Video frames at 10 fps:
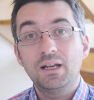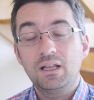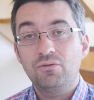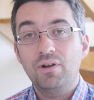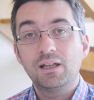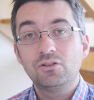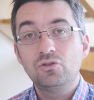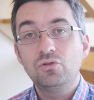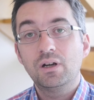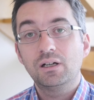many
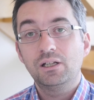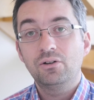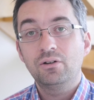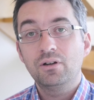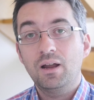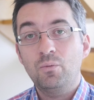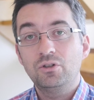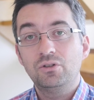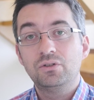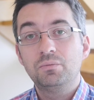threads too early on. I
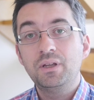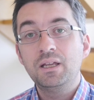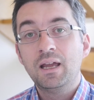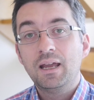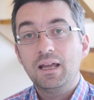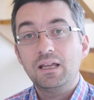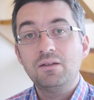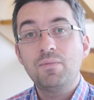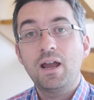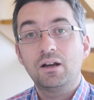want you to be
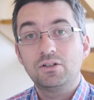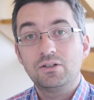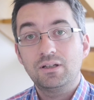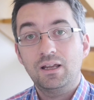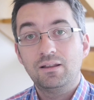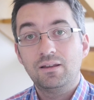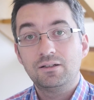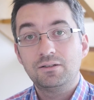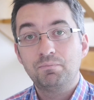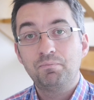immersed in
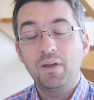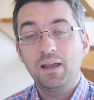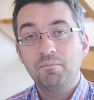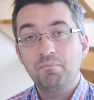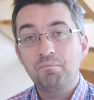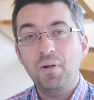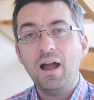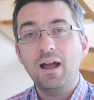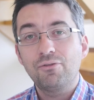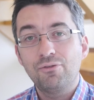this
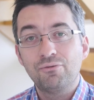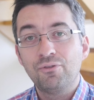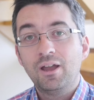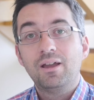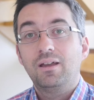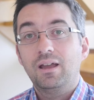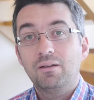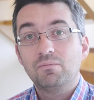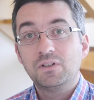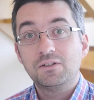bath of
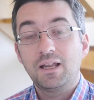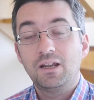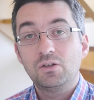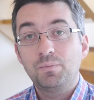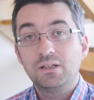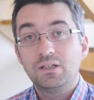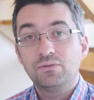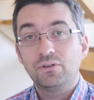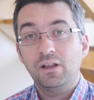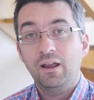designing
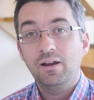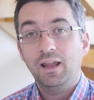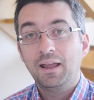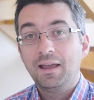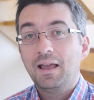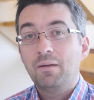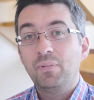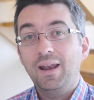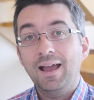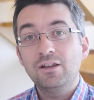spaces for learning.
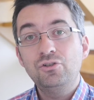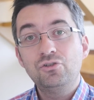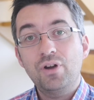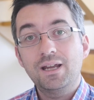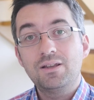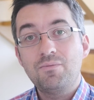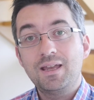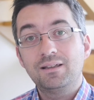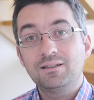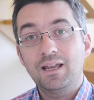But as you try to
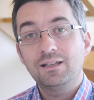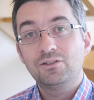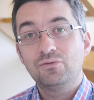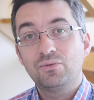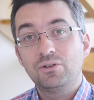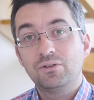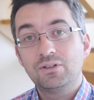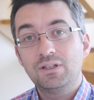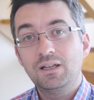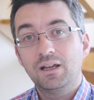make sense of what you're
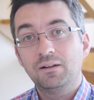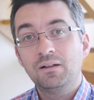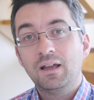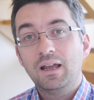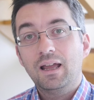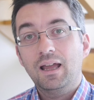seeing,